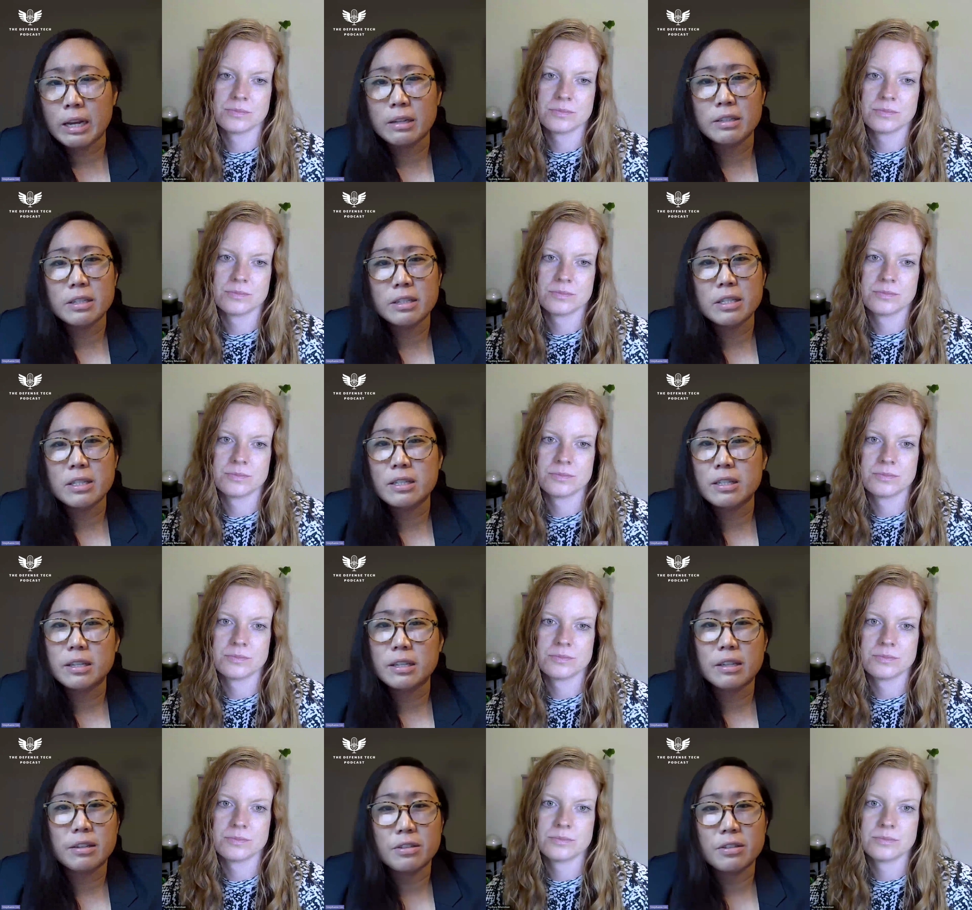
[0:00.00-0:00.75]
Speaker 1: else,
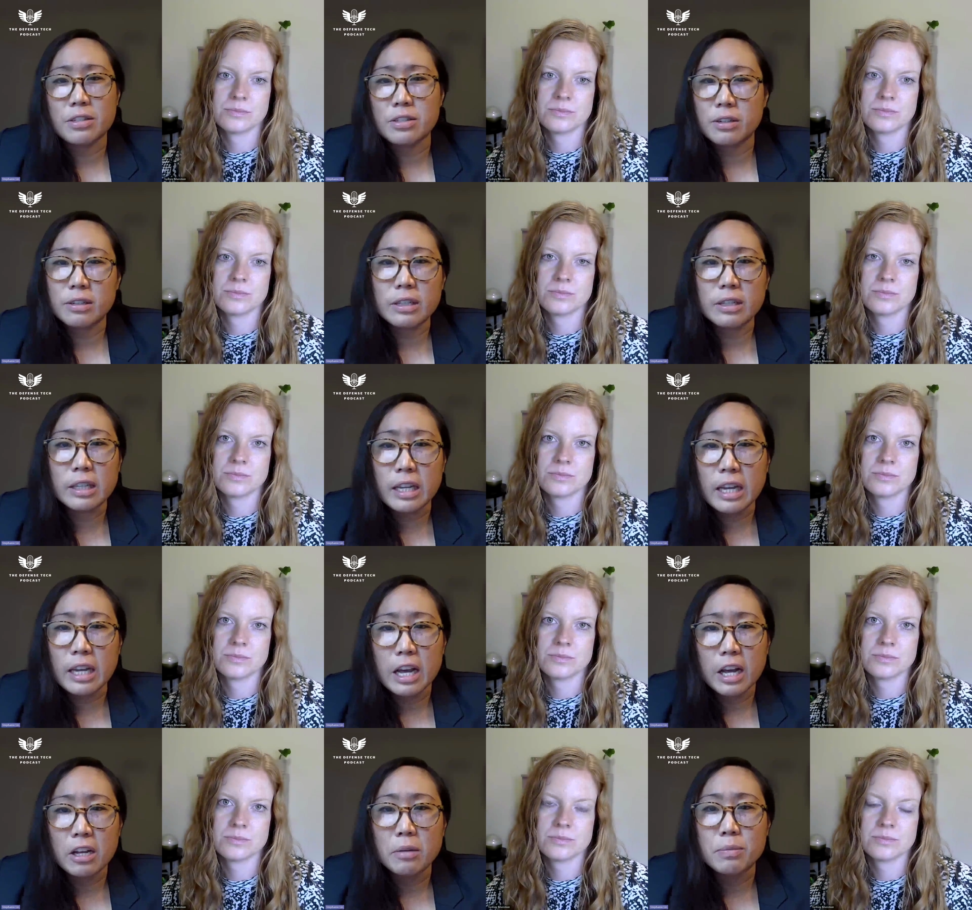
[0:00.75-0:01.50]
it'll certainly
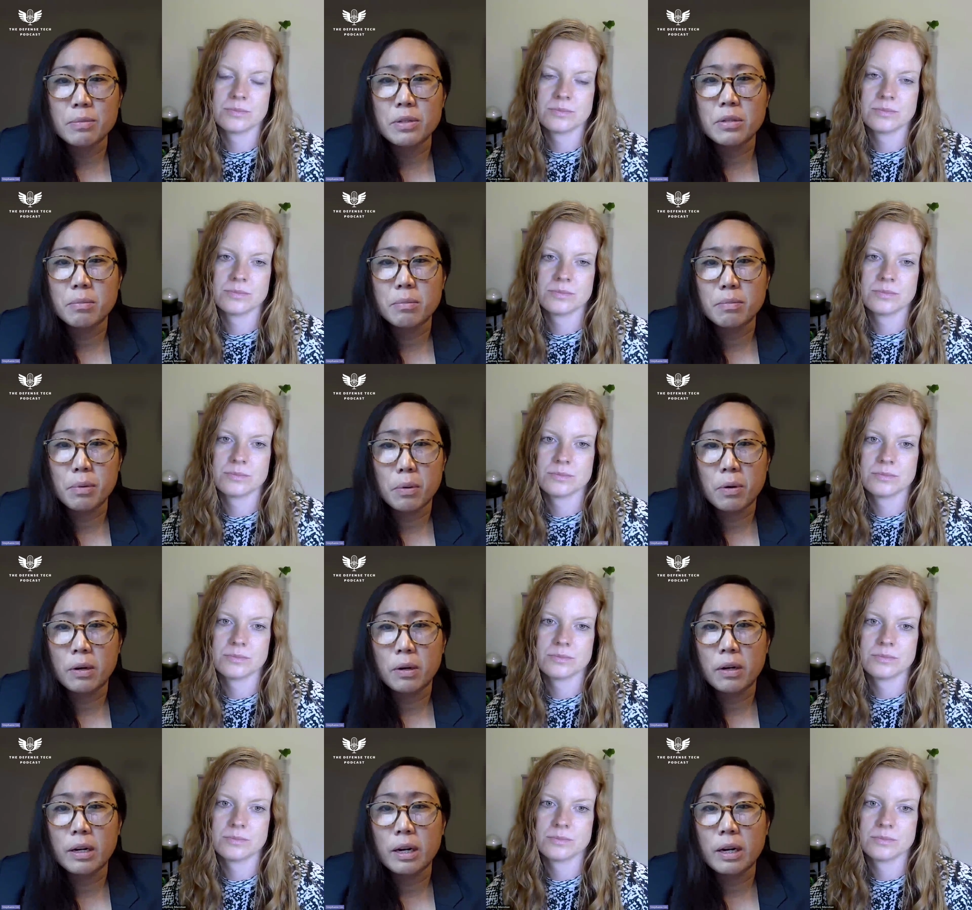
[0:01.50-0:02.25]
help
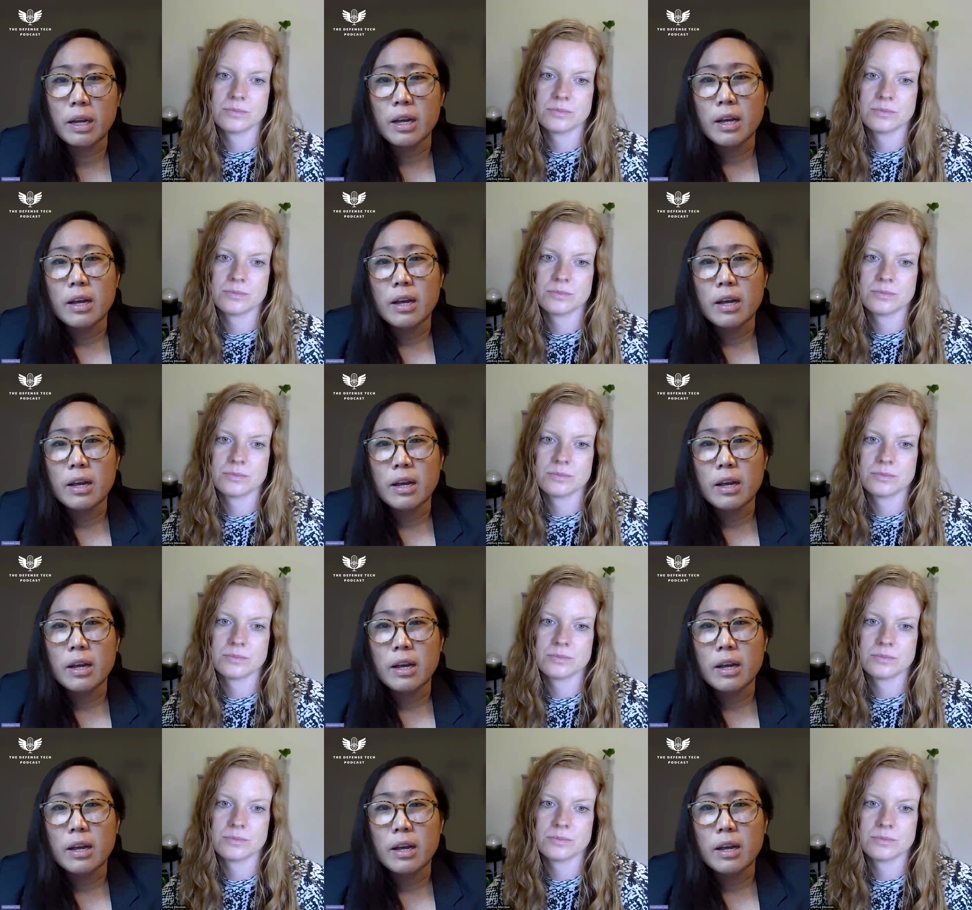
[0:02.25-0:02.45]
support